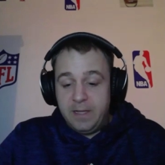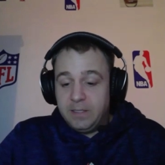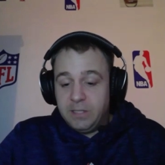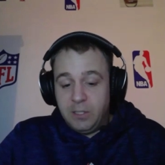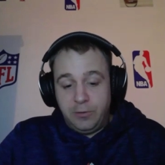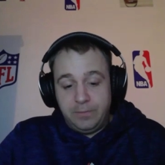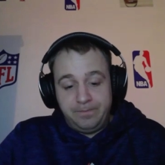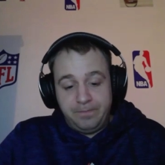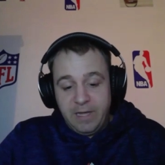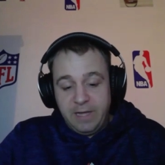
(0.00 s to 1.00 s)
So
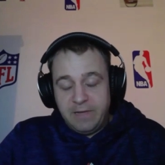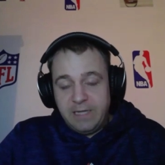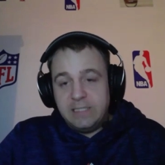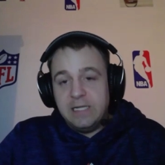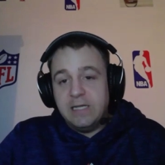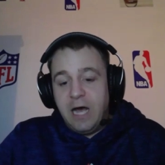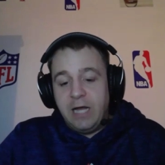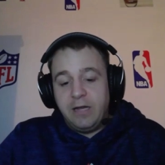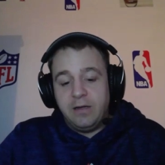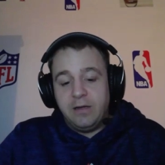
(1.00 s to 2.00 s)
they, they did
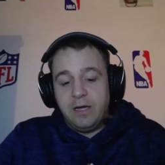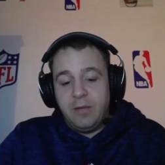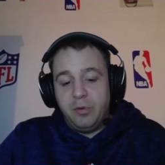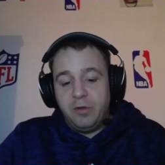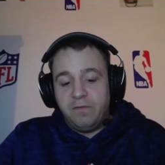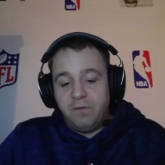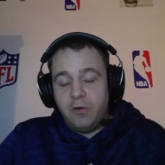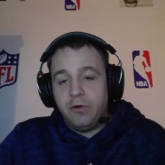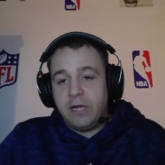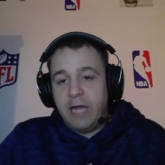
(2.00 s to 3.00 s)
not uh, put
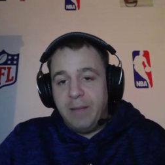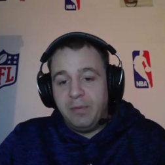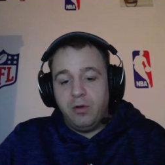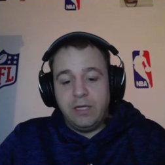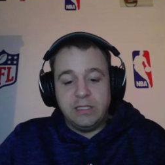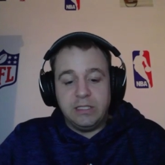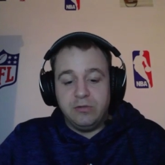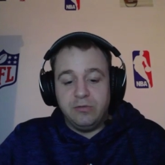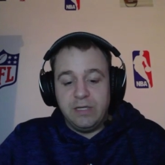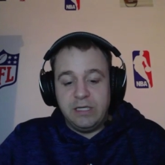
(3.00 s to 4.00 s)
further capital
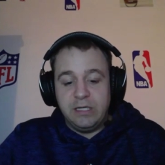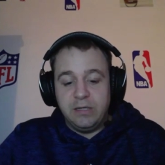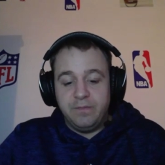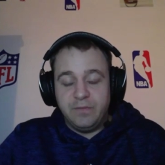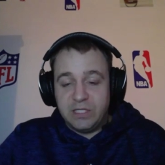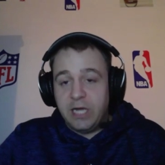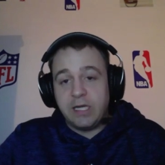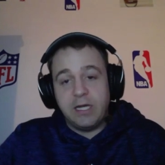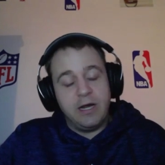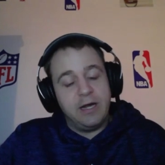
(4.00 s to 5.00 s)
into the
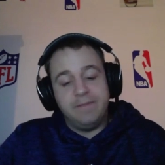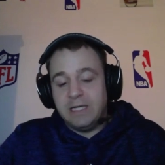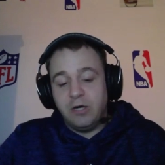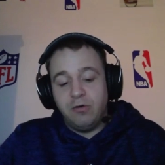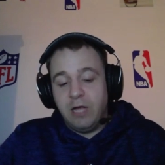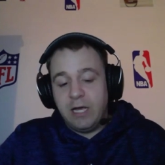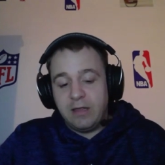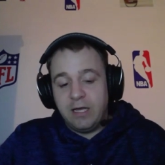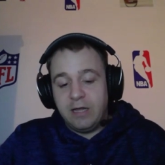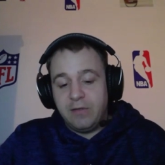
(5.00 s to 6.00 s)
secondary. I don't like
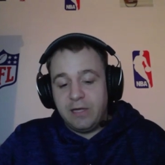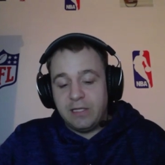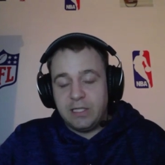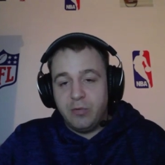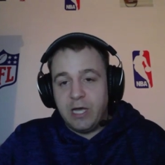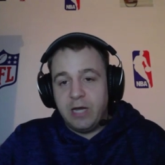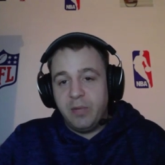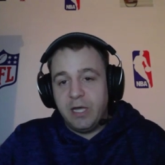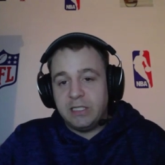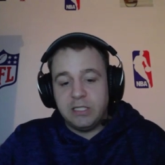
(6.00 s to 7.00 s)
that. I think that's something we got to
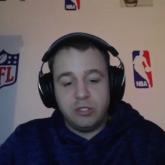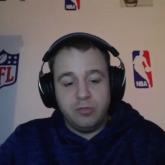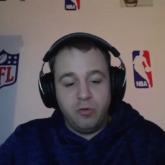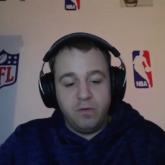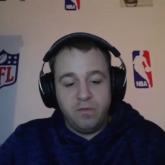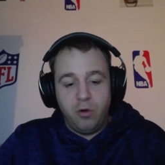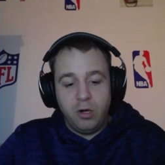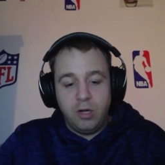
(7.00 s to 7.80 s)
pay attention to moving forward.